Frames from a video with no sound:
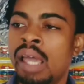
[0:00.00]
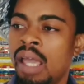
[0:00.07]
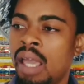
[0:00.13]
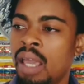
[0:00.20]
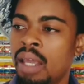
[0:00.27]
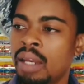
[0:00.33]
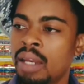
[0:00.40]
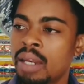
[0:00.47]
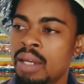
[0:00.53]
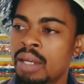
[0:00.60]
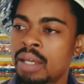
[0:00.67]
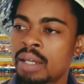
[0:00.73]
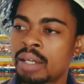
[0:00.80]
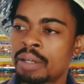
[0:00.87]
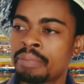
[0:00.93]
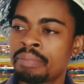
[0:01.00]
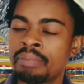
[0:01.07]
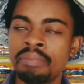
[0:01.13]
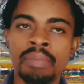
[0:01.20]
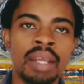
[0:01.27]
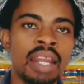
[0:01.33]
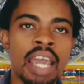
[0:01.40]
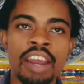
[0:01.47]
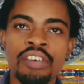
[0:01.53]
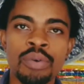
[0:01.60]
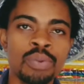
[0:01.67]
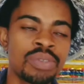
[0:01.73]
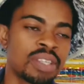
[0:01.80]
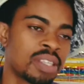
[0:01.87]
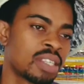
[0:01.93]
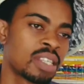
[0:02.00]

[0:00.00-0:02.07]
and man, I wrote it,